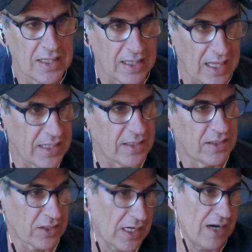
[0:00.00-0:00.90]
like
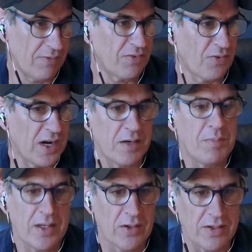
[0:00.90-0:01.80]
they're kind of afraid to
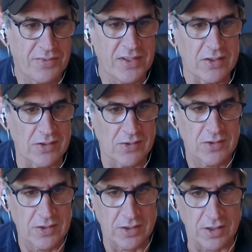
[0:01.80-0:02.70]
be on the field,
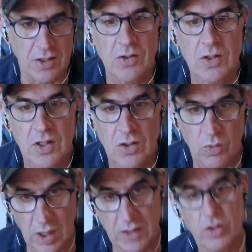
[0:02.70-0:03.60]
you know,
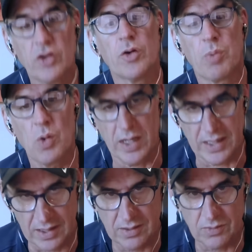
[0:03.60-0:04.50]
where to your point,
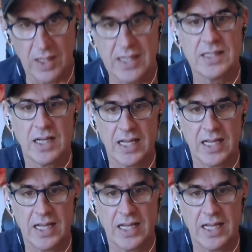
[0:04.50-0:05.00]
right?